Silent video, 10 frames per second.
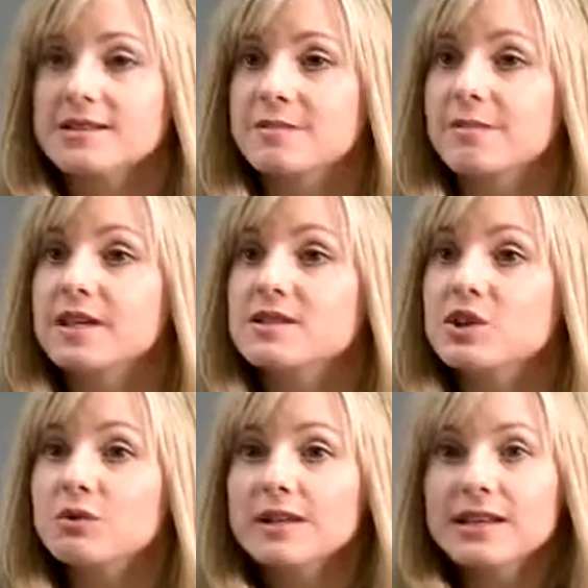It's, it's
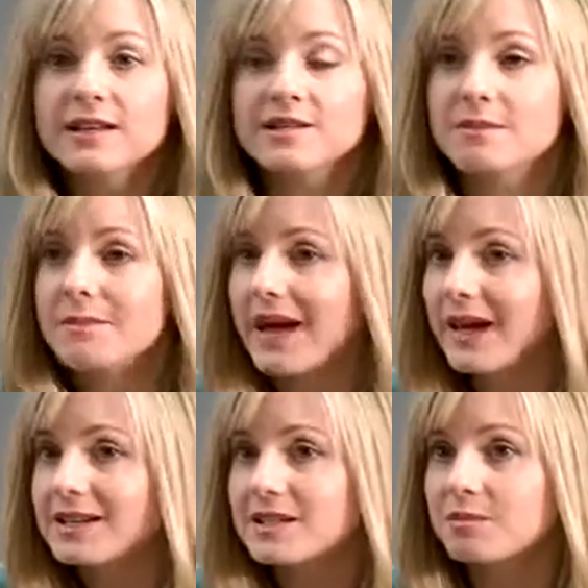unique. It's a
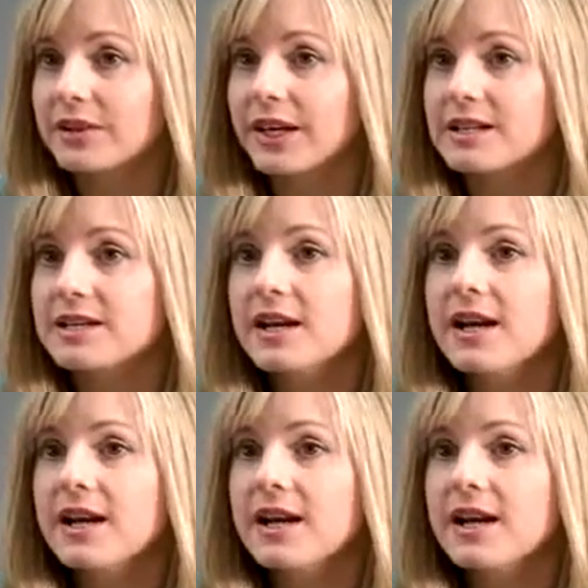patented blend